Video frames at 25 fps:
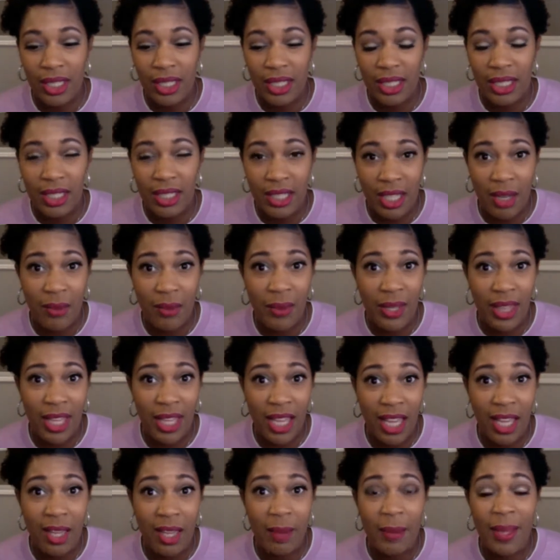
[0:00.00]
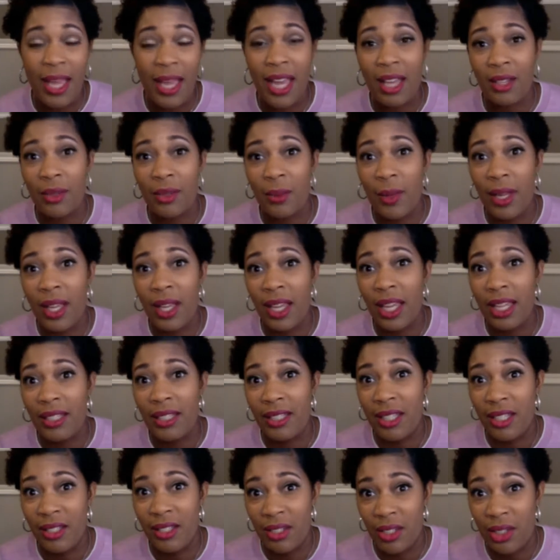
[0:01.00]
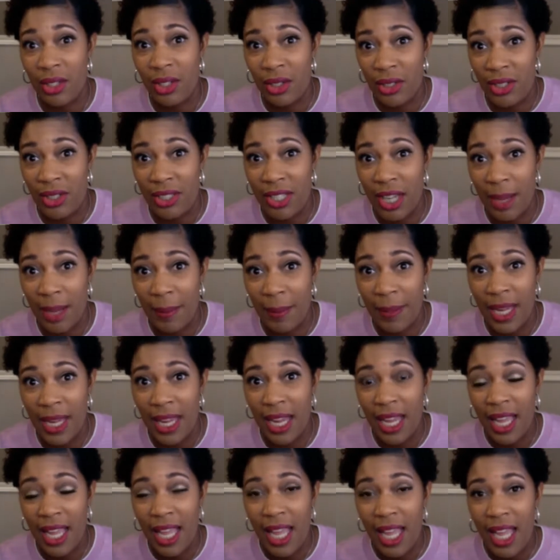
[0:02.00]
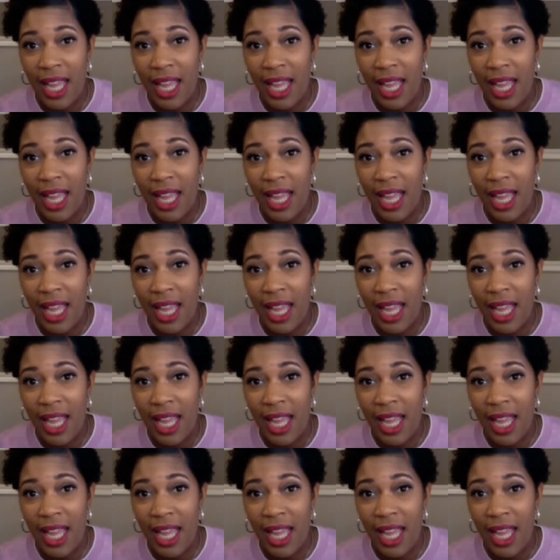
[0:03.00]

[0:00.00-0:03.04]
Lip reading: sit with him as well as his nurse, Debbie.